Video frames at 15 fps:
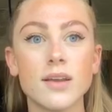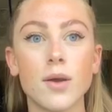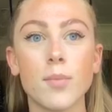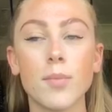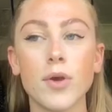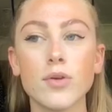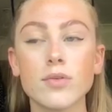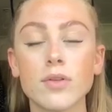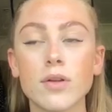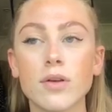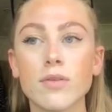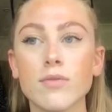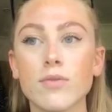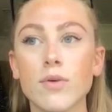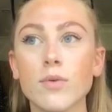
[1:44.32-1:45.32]
I'm most
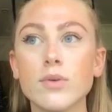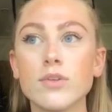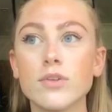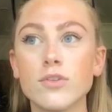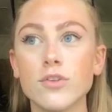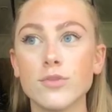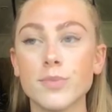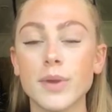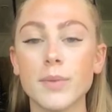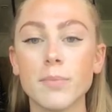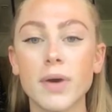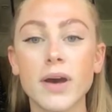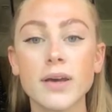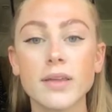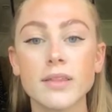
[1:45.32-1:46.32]
looking forward to just being
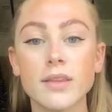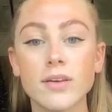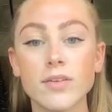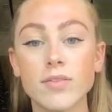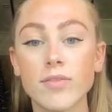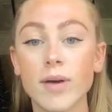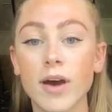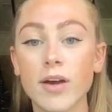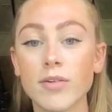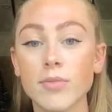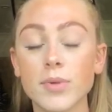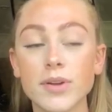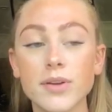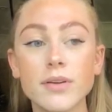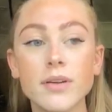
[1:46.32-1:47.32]
back in the
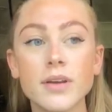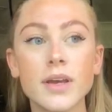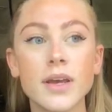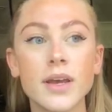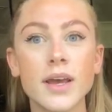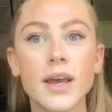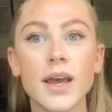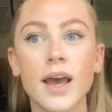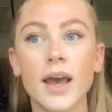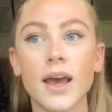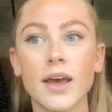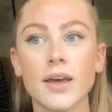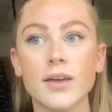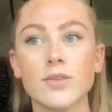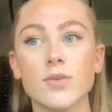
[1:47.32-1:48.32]
environment.
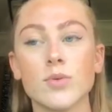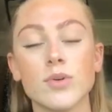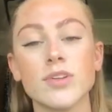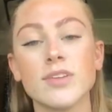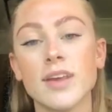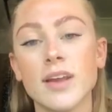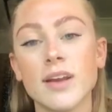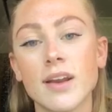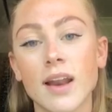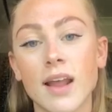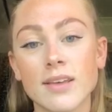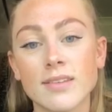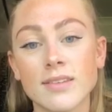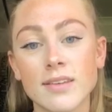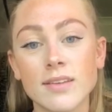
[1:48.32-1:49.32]
Towards the end of
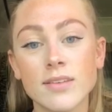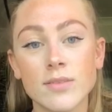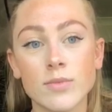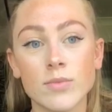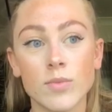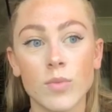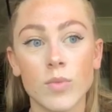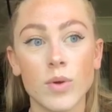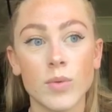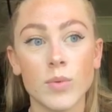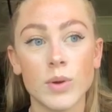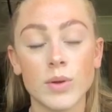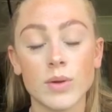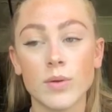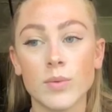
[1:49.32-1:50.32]
last season, we
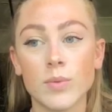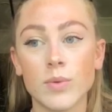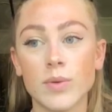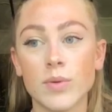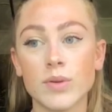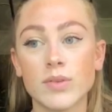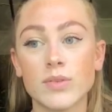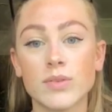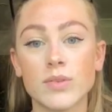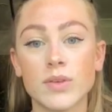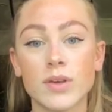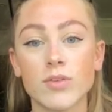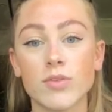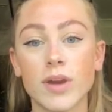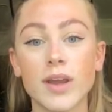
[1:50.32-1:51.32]
were
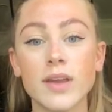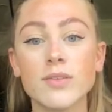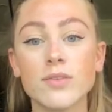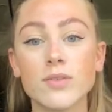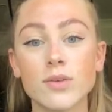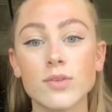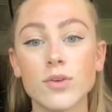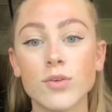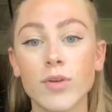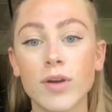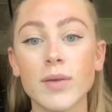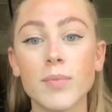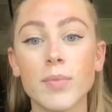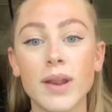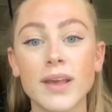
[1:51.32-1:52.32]
creating such a
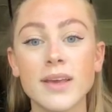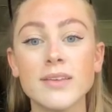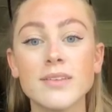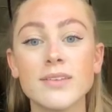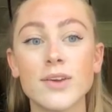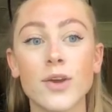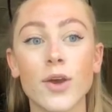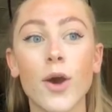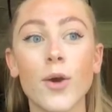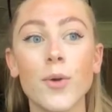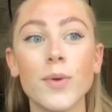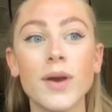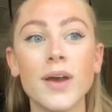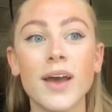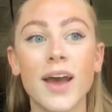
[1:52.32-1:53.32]
great place to
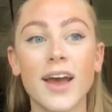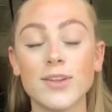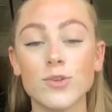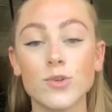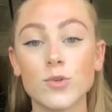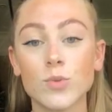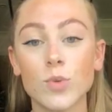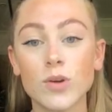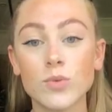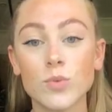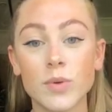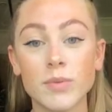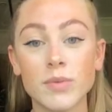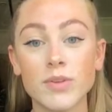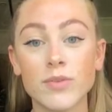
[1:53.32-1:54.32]
go and just watch
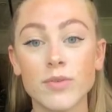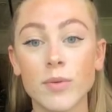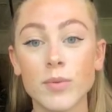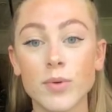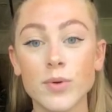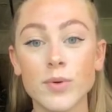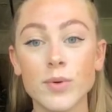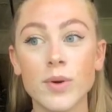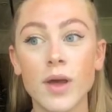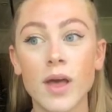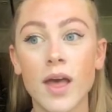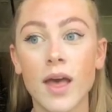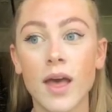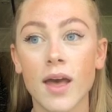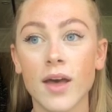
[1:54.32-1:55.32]
women's football.
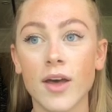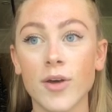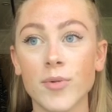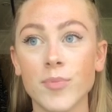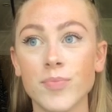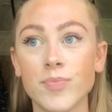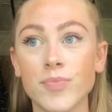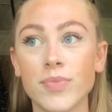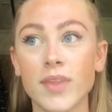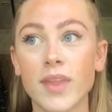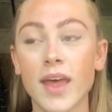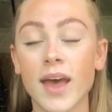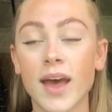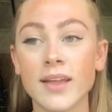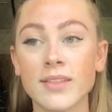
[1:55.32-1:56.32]

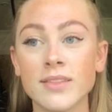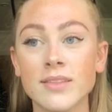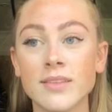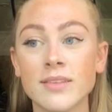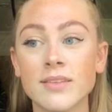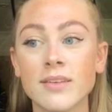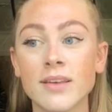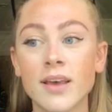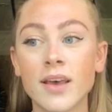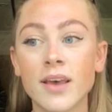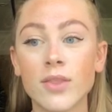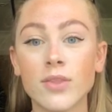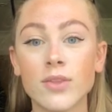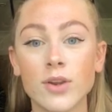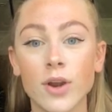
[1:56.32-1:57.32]
And
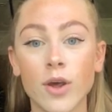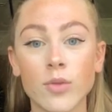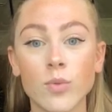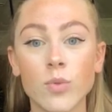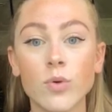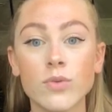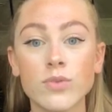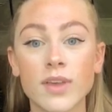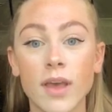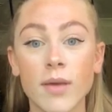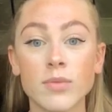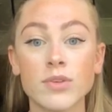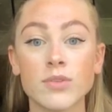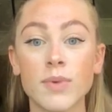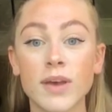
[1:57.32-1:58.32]
you know, the Wolves
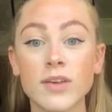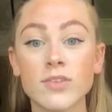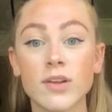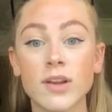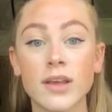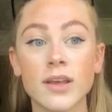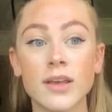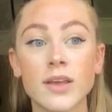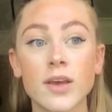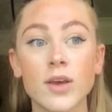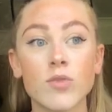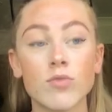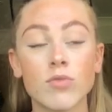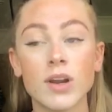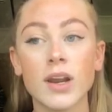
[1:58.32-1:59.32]
game especially
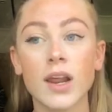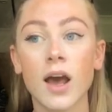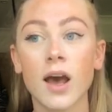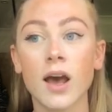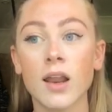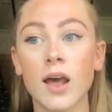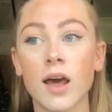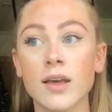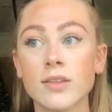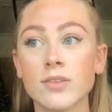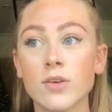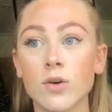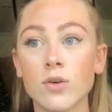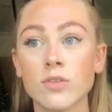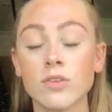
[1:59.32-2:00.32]
really highlighted
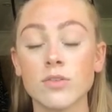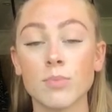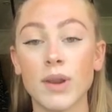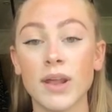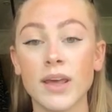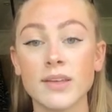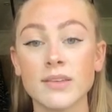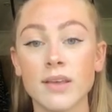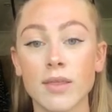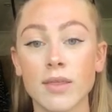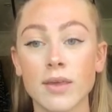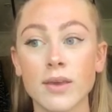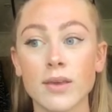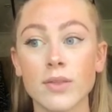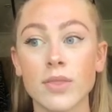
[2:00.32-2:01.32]
to us as players, I
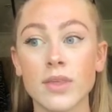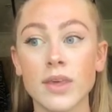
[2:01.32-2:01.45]
think,